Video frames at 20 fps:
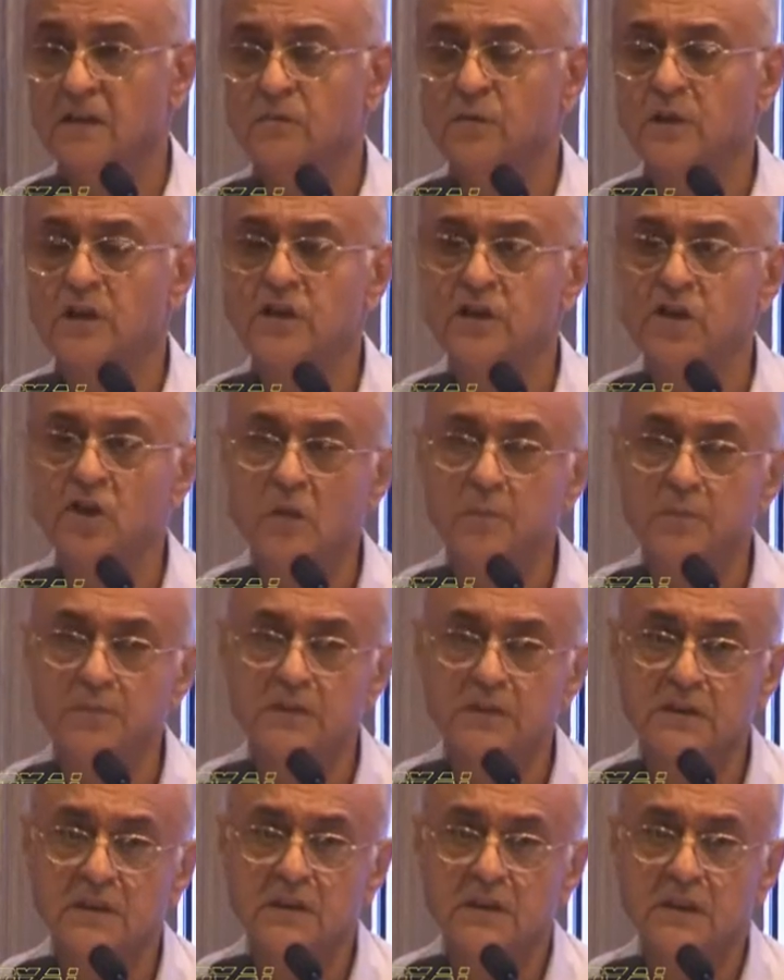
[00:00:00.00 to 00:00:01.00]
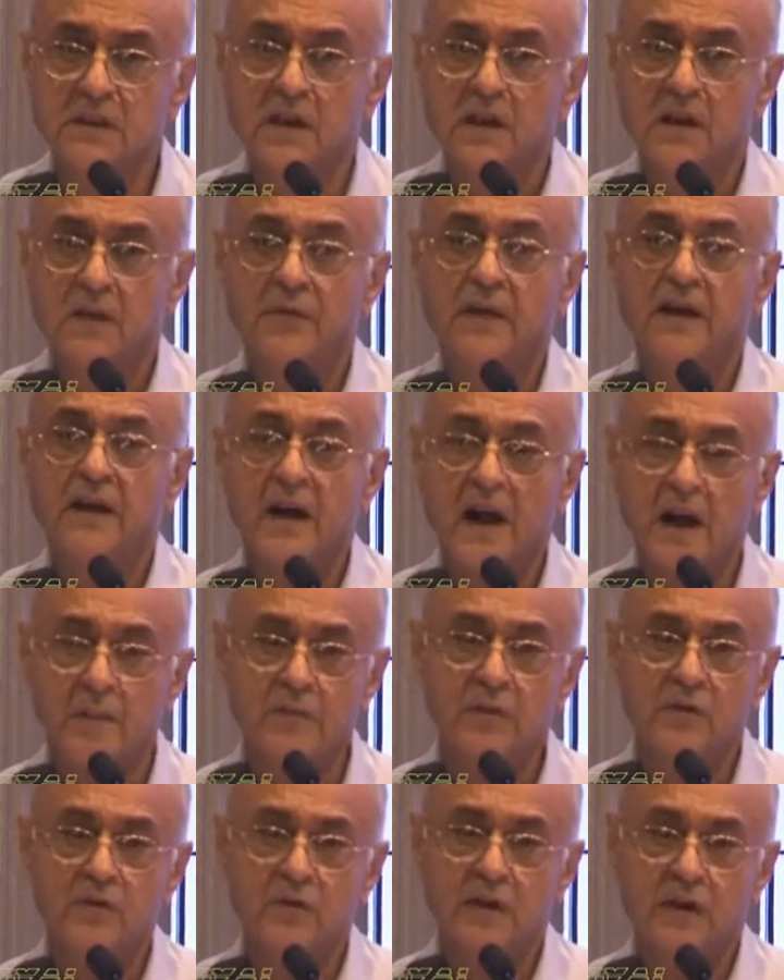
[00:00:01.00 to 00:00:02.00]
workshops. We are
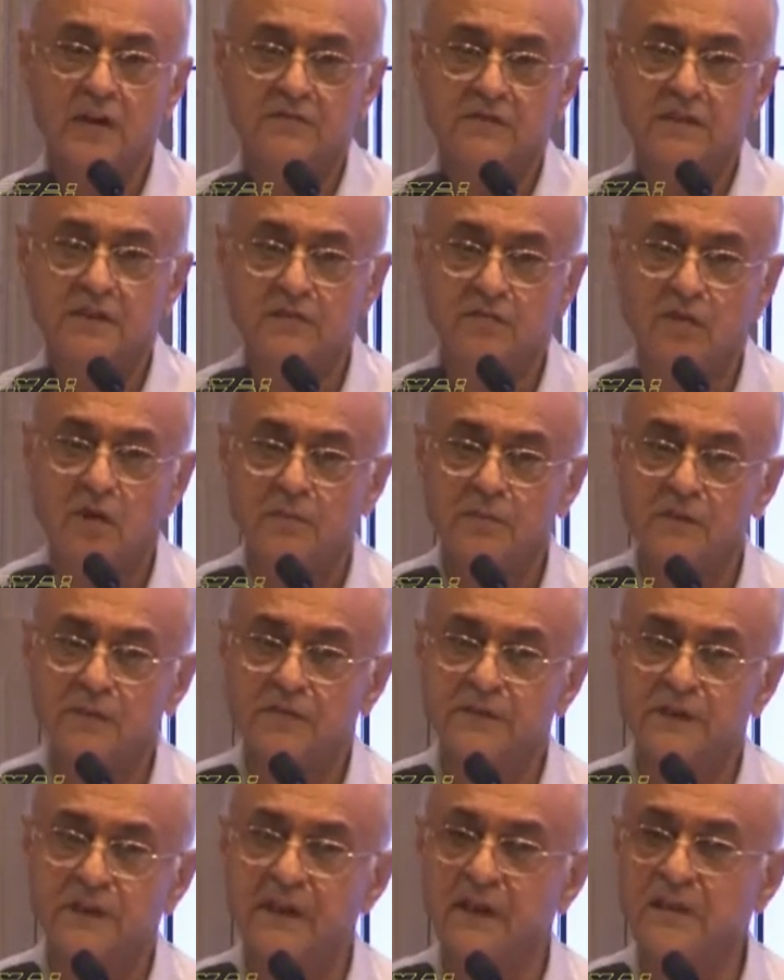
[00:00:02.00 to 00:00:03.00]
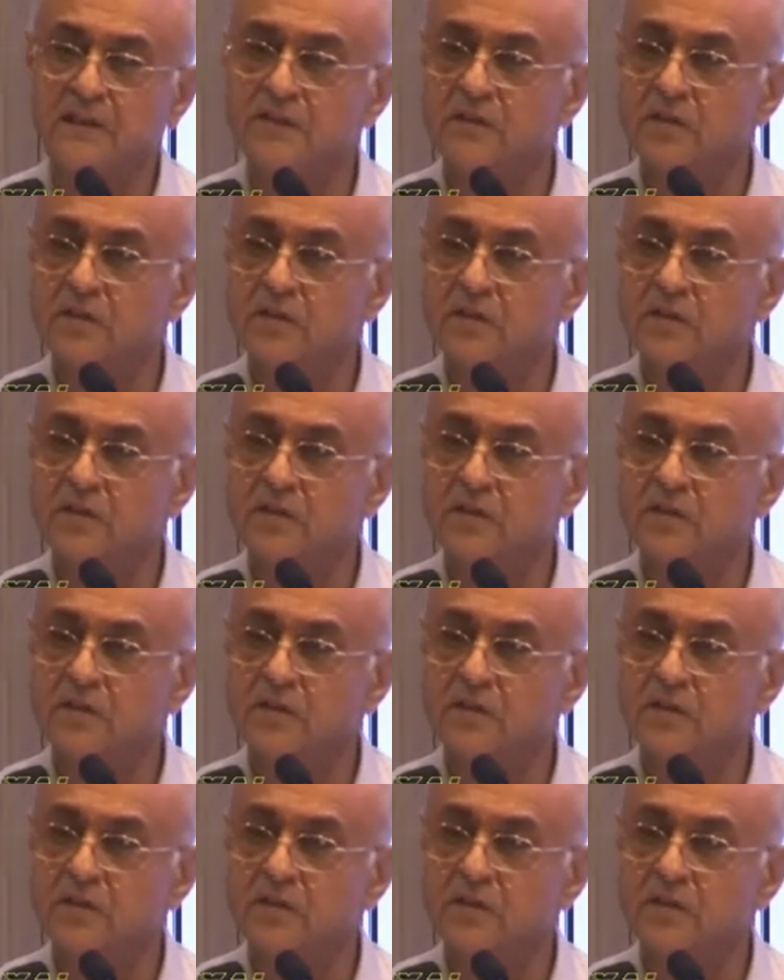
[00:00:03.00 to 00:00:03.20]
happy to have the involvement of the